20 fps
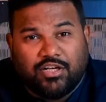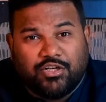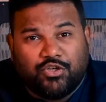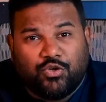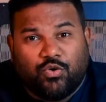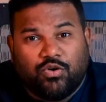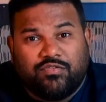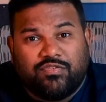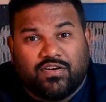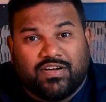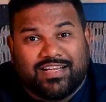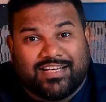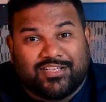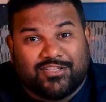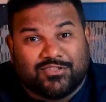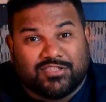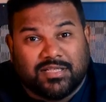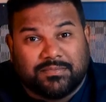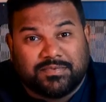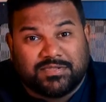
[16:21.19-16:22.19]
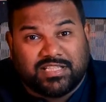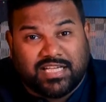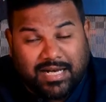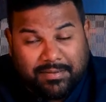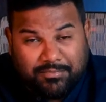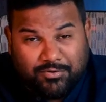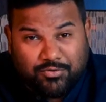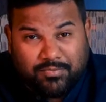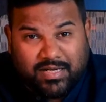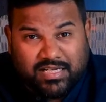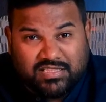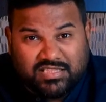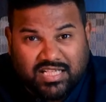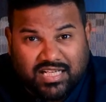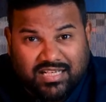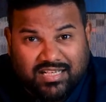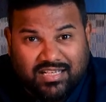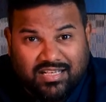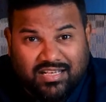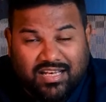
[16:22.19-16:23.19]
don't forget to subscribe to my
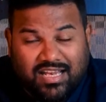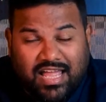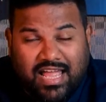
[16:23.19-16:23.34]
channel